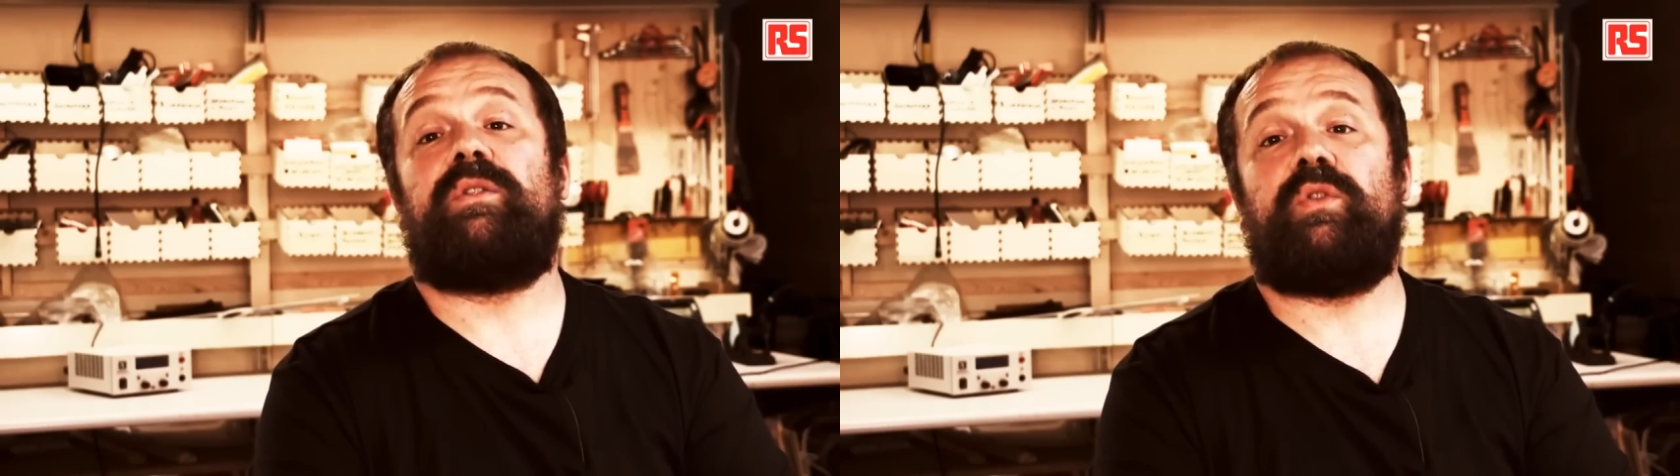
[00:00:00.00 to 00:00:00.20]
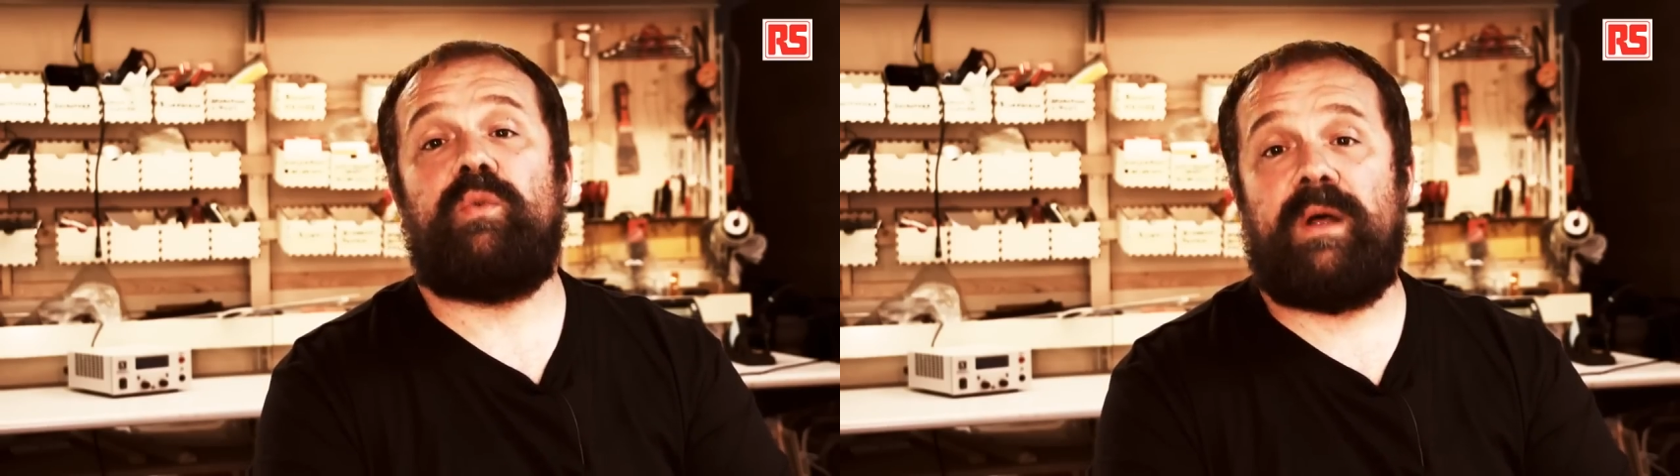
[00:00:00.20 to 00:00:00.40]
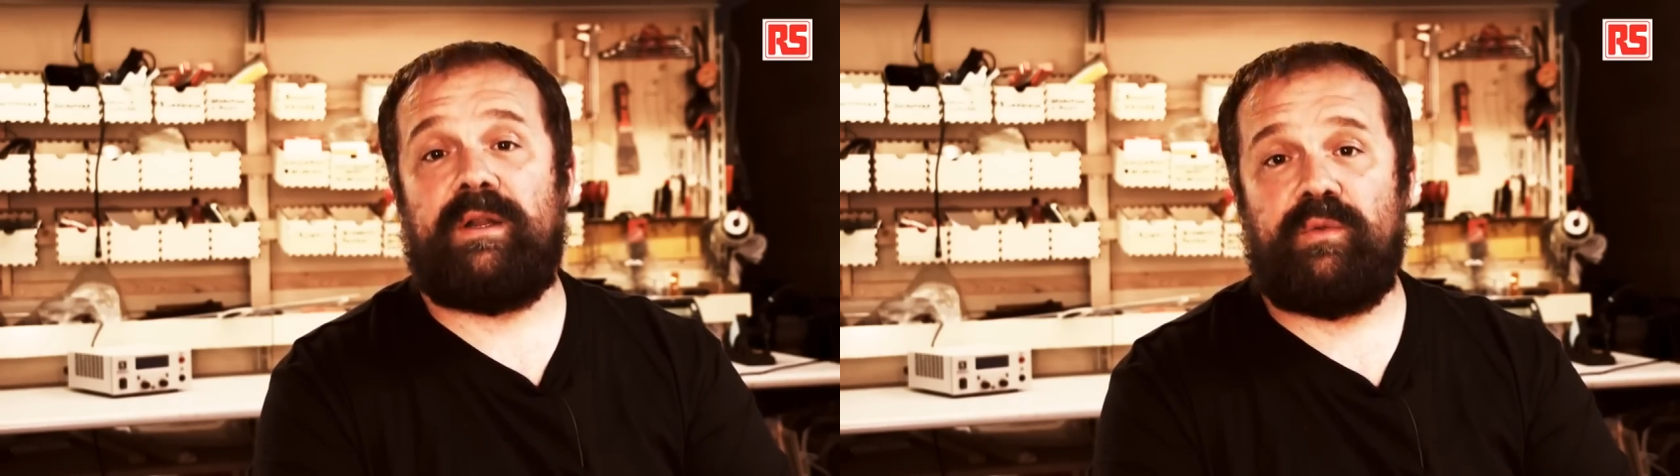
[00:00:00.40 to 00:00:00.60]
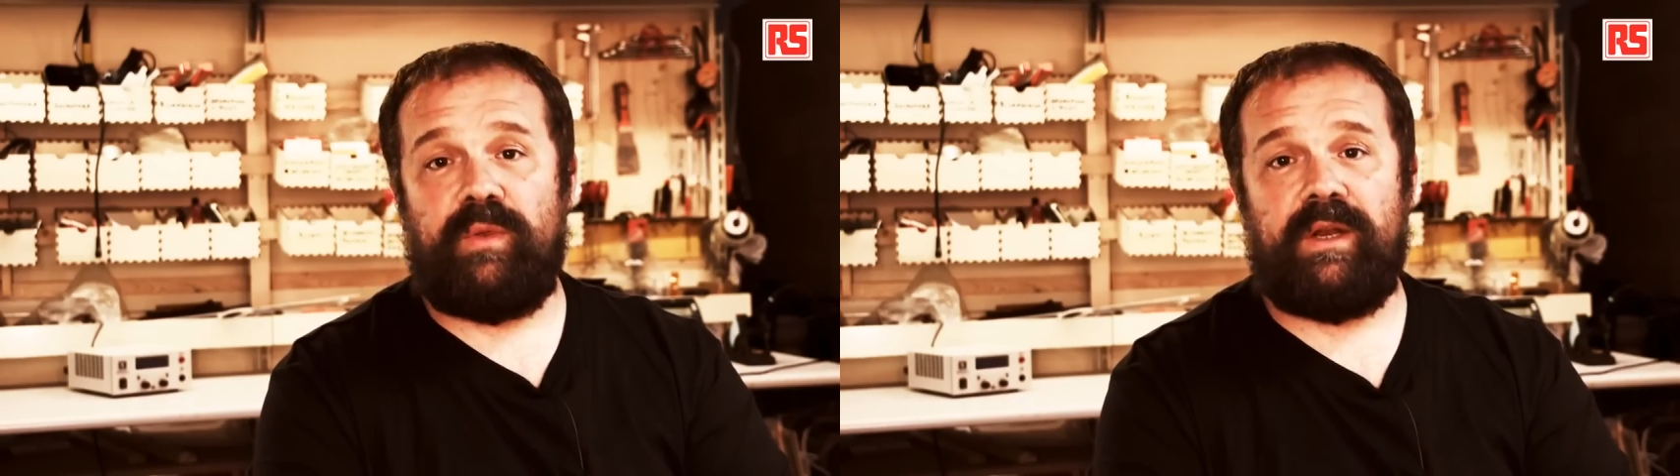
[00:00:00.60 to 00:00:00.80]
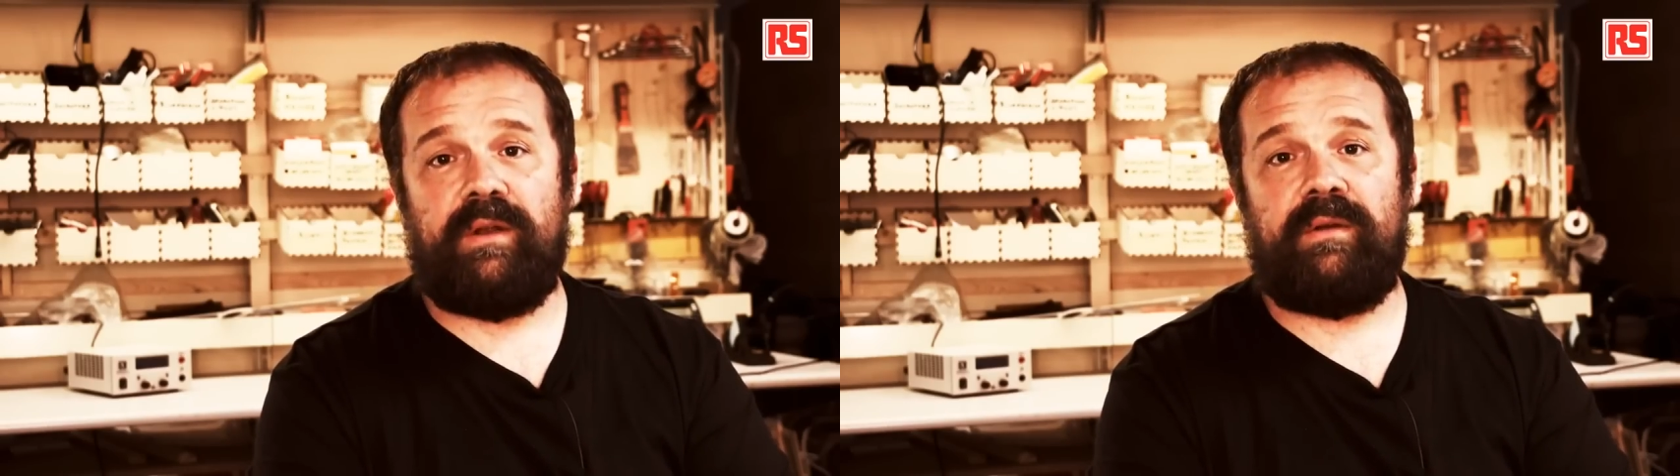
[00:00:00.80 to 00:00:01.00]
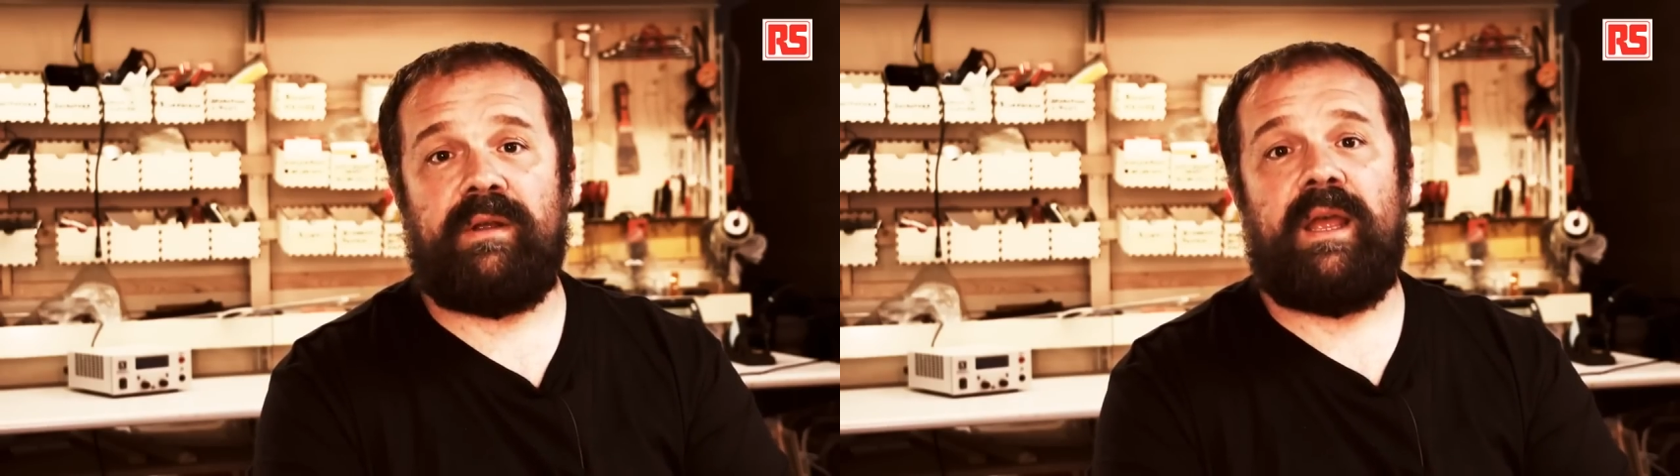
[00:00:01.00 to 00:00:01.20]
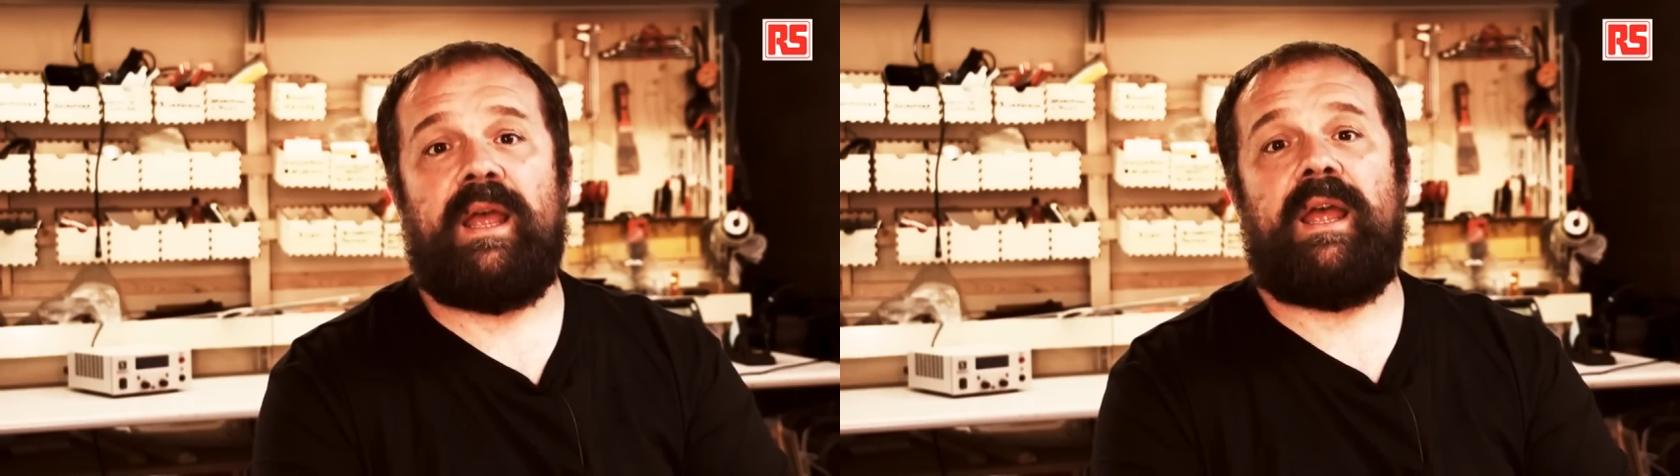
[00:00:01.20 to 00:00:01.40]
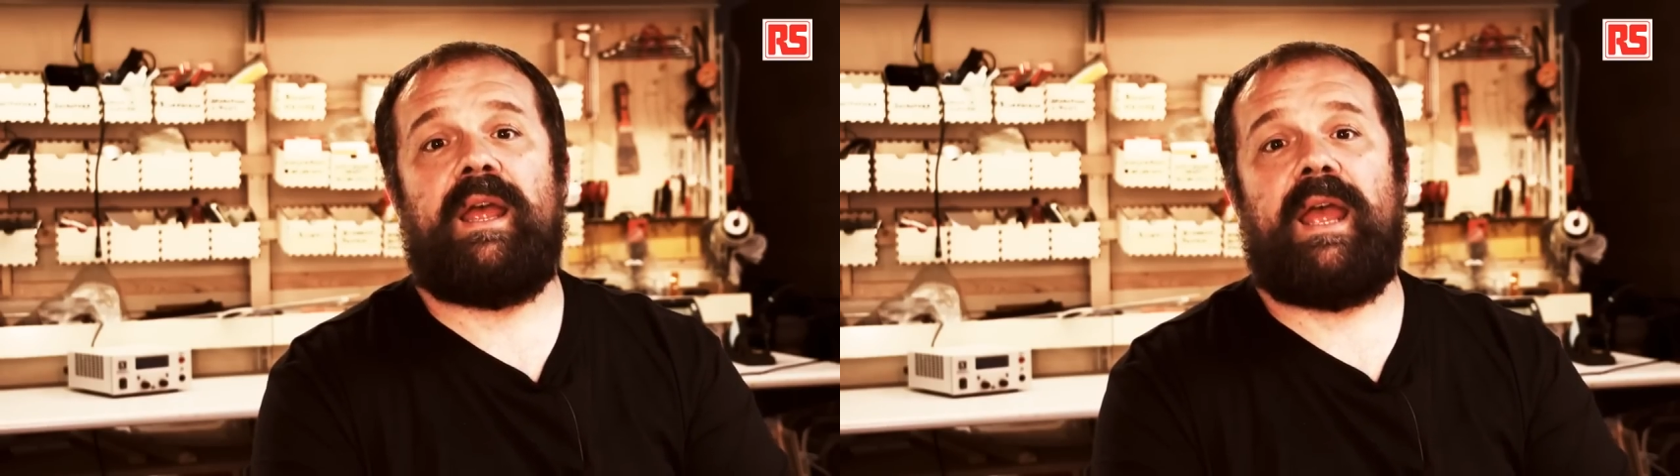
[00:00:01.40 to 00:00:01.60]
to Arduino,
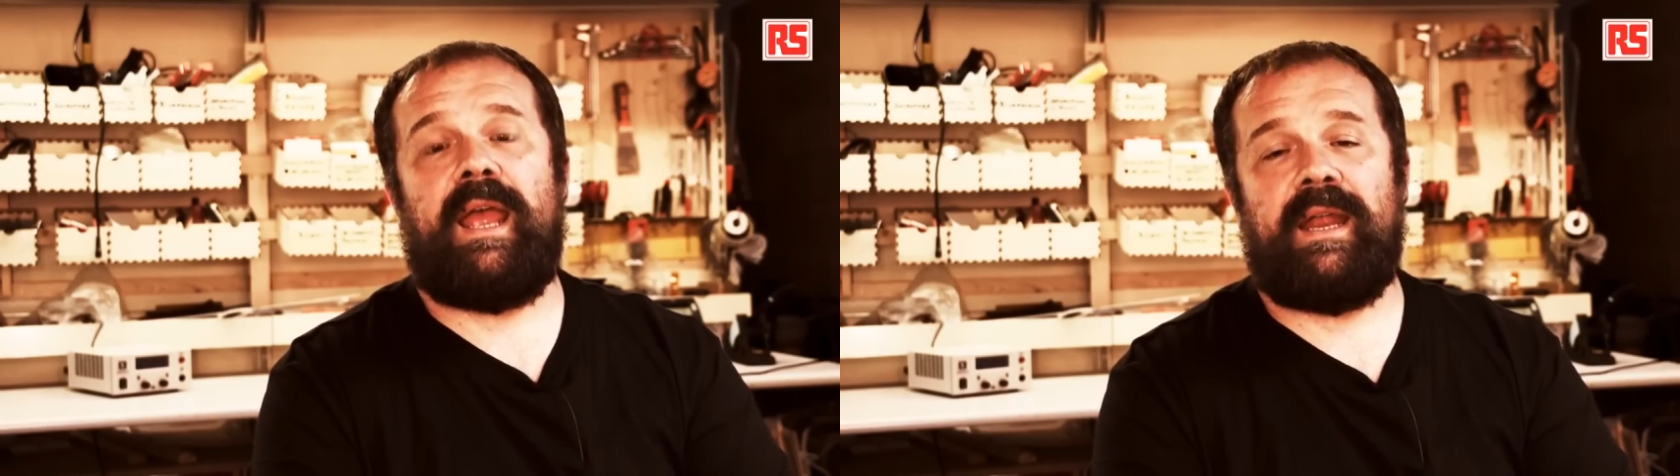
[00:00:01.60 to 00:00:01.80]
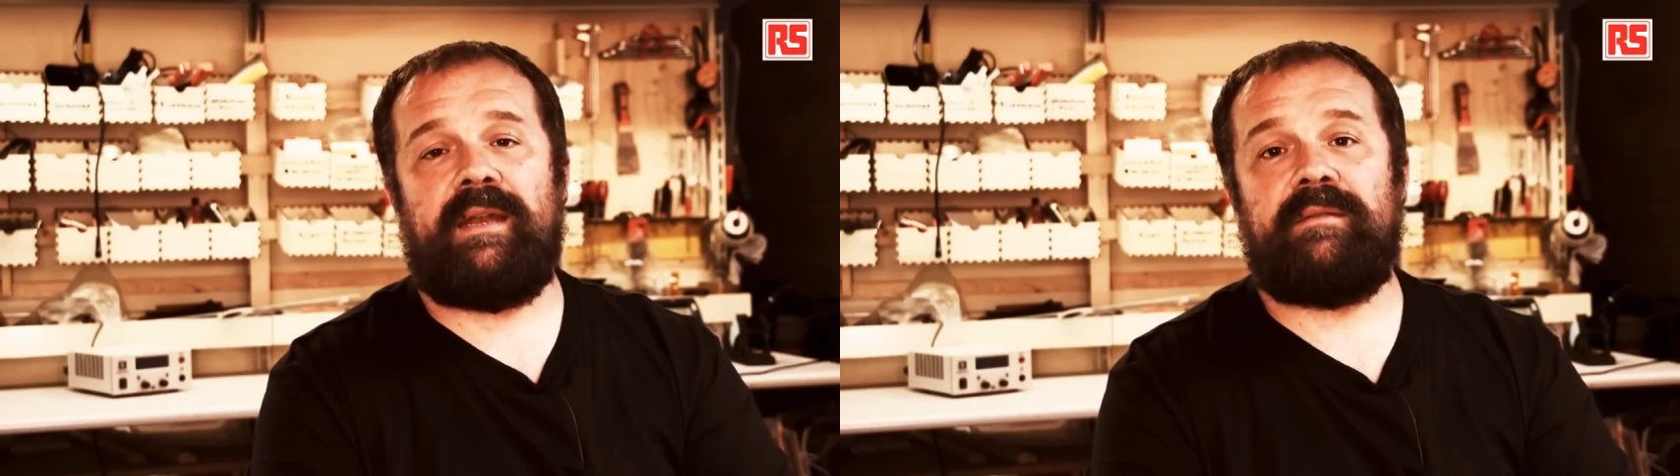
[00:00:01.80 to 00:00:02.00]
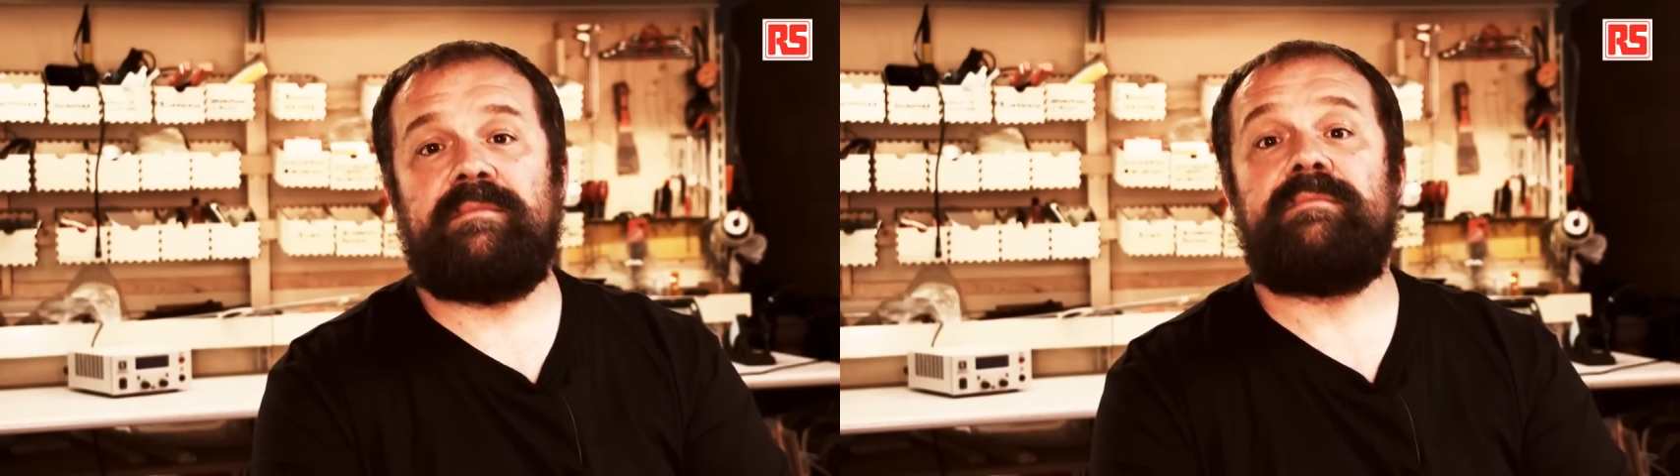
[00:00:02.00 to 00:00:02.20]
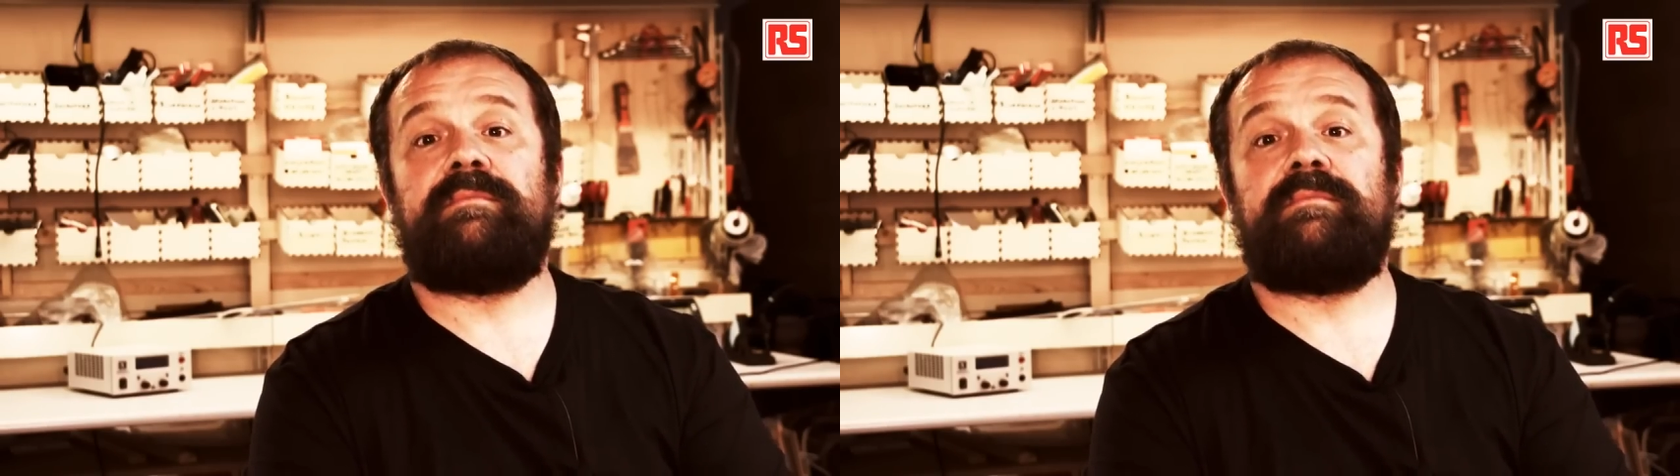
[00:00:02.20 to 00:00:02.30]
and